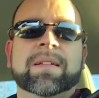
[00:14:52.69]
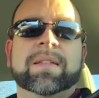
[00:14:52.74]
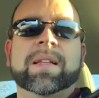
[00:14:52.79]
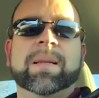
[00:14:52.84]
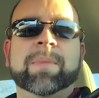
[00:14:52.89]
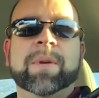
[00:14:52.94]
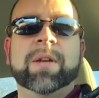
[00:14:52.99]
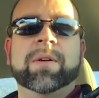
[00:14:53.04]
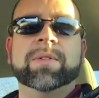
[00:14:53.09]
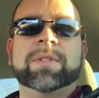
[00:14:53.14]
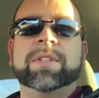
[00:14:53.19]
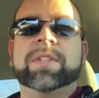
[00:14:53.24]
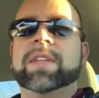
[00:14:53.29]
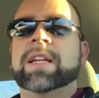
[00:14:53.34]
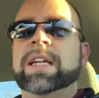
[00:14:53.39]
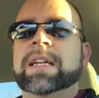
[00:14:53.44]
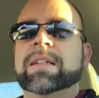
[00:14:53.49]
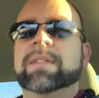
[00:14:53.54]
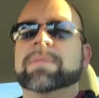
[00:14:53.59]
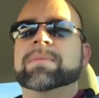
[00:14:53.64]
Let me know what you
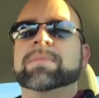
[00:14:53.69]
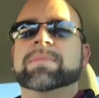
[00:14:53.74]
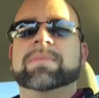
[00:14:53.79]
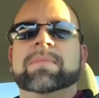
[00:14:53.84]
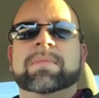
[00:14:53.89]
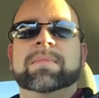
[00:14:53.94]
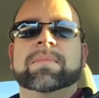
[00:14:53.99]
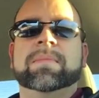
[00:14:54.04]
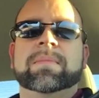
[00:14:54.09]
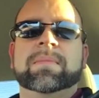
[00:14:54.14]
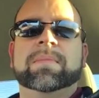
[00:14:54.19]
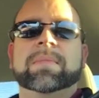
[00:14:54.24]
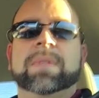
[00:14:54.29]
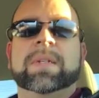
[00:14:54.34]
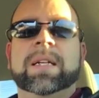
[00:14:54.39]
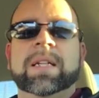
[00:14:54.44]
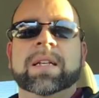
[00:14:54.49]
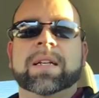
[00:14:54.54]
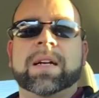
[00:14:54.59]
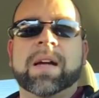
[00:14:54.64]
think
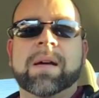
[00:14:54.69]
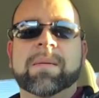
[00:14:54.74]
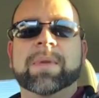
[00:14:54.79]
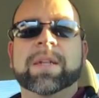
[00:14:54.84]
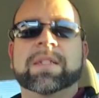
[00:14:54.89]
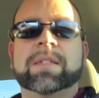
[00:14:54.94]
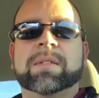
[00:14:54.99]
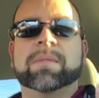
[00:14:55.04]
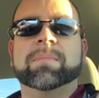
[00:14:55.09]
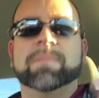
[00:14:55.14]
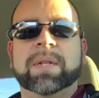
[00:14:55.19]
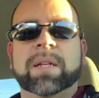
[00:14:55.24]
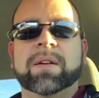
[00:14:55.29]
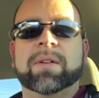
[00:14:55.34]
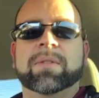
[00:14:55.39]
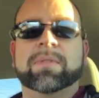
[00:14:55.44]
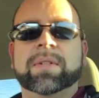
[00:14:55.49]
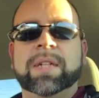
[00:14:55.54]
in the comments below,